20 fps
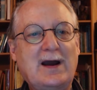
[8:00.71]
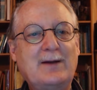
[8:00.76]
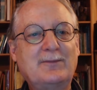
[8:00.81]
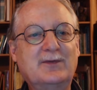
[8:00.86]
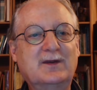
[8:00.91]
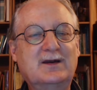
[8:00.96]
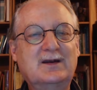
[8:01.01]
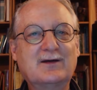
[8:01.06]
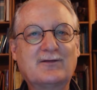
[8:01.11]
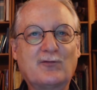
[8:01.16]

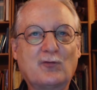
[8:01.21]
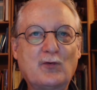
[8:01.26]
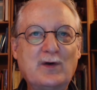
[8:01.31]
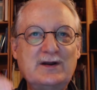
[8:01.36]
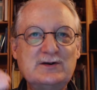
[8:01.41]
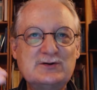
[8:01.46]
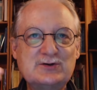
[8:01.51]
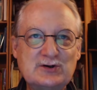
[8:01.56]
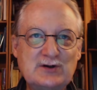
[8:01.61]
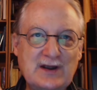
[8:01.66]
the
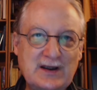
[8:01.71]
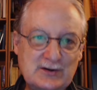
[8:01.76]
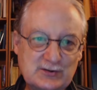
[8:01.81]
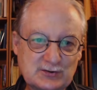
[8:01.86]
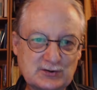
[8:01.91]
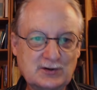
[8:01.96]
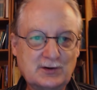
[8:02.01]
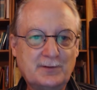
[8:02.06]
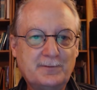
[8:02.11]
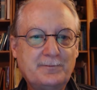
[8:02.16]

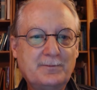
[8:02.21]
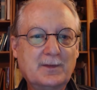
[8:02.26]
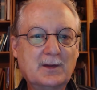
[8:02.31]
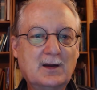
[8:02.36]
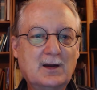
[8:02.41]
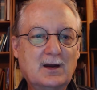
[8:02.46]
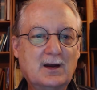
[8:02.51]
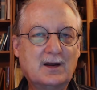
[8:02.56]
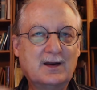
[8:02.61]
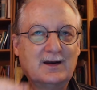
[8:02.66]
differentiation.
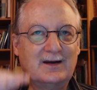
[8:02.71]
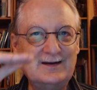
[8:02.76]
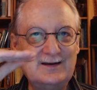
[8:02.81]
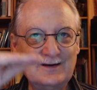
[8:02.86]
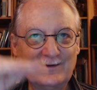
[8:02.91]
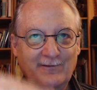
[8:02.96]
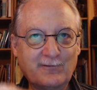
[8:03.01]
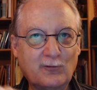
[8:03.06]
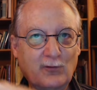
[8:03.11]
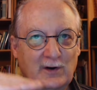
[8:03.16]

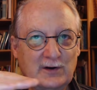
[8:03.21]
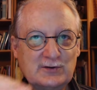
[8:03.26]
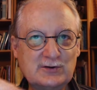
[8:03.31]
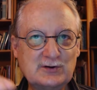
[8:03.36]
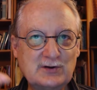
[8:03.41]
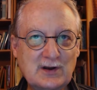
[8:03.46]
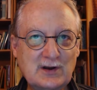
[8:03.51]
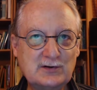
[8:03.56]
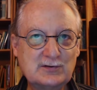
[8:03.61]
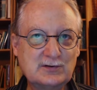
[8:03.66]

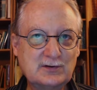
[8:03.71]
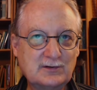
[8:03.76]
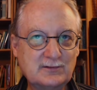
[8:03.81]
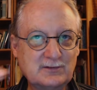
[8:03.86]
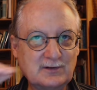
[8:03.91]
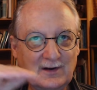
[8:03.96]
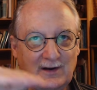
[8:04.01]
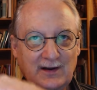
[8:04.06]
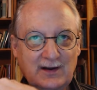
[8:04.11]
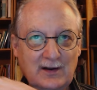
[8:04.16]
Differentiation is
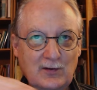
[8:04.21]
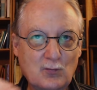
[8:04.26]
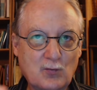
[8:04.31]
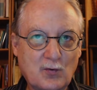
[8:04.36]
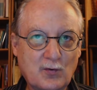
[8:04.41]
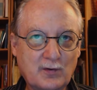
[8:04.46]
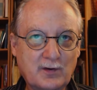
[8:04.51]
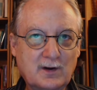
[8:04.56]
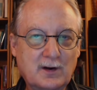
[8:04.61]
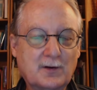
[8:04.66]
a key
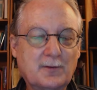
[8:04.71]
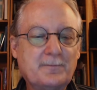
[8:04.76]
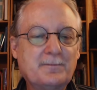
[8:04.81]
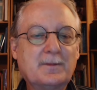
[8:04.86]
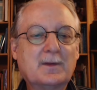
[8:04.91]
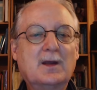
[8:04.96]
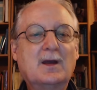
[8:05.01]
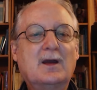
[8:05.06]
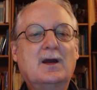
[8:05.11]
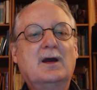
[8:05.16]
word here.
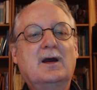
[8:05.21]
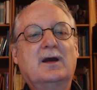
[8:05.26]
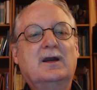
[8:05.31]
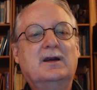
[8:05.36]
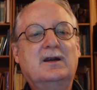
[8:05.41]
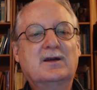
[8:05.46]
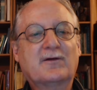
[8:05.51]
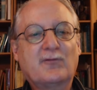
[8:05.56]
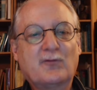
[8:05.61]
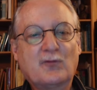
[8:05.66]

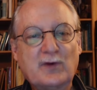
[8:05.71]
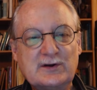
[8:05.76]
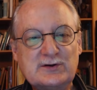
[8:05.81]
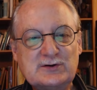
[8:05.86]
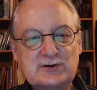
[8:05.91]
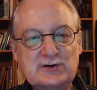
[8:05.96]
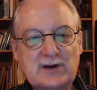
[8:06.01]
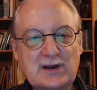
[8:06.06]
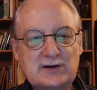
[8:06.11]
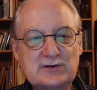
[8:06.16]

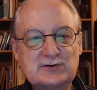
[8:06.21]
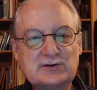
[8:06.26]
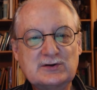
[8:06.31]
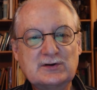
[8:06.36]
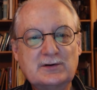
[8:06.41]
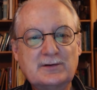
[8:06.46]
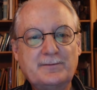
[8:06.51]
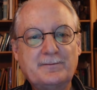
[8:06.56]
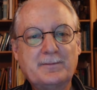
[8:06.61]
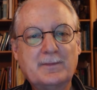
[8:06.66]

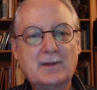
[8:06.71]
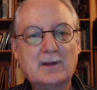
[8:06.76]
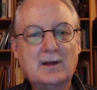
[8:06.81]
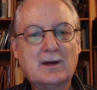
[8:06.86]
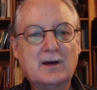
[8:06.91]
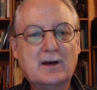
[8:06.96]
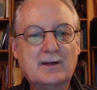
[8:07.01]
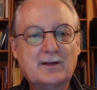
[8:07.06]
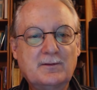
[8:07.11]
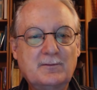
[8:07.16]
Differentiation
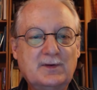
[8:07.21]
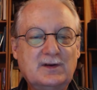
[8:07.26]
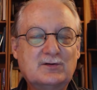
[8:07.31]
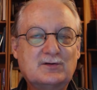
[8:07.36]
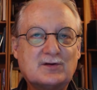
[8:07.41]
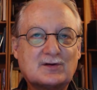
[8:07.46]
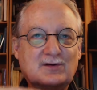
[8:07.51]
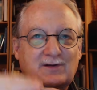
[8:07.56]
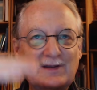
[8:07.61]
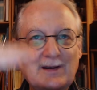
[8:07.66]
means
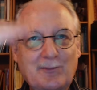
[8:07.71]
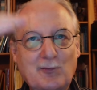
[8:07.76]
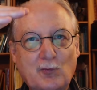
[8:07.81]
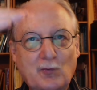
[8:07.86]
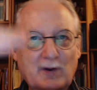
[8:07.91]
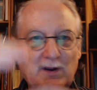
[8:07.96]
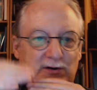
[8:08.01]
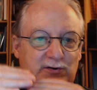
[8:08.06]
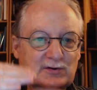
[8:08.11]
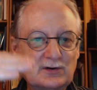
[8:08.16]
the
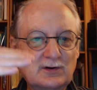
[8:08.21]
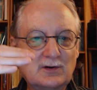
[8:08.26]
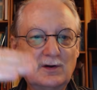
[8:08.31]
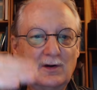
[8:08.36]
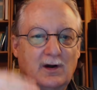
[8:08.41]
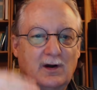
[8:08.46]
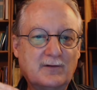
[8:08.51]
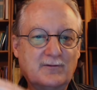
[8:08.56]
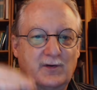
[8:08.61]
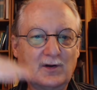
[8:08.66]
separation
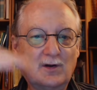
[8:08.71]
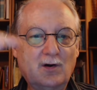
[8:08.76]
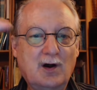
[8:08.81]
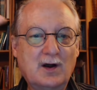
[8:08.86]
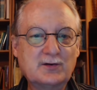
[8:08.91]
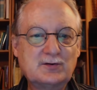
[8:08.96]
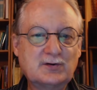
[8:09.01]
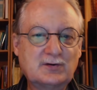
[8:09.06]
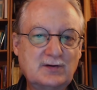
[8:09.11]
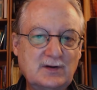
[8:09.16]
of the
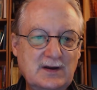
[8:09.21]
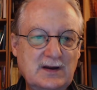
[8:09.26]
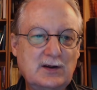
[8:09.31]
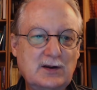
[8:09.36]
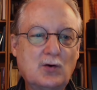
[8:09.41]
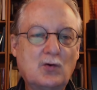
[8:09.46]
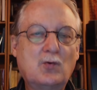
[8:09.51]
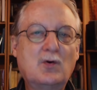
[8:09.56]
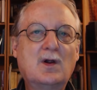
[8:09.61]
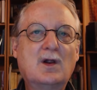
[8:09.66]
conscious
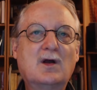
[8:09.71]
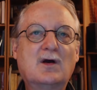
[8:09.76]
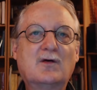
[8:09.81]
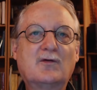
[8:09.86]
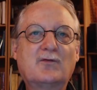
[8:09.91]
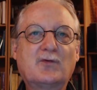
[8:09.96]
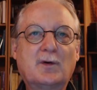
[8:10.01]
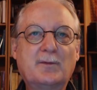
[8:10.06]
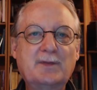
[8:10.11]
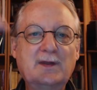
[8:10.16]
ego
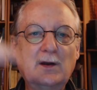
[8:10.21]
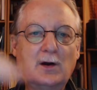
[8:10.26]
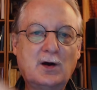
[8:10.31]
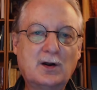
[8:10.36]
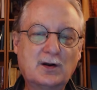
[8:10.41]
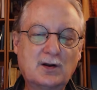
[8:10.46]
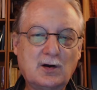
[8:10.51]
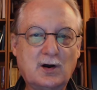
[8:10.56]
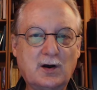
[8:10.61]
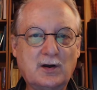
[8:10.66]
from the
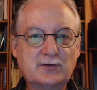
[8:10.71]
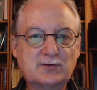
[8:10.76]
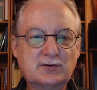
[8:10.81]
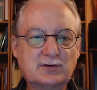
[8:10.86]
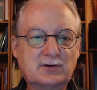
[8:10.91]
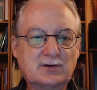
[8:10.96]
unconscious